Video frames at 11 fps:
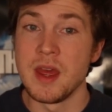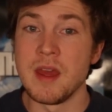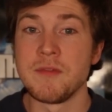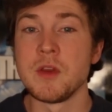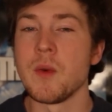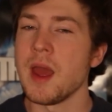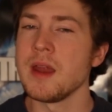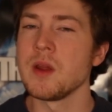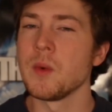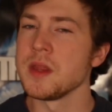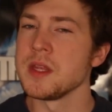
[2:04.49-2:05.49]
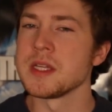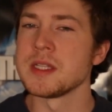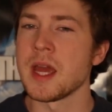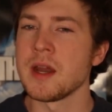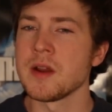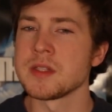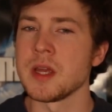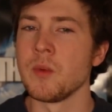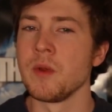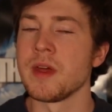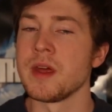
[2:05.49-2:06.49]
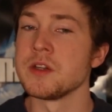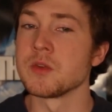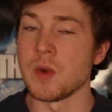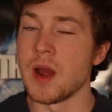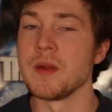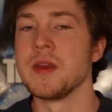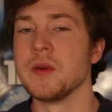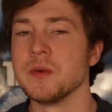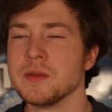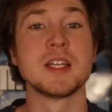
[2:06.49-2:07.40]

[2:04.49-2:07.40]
If you hand it one of these containers, it will then drown you.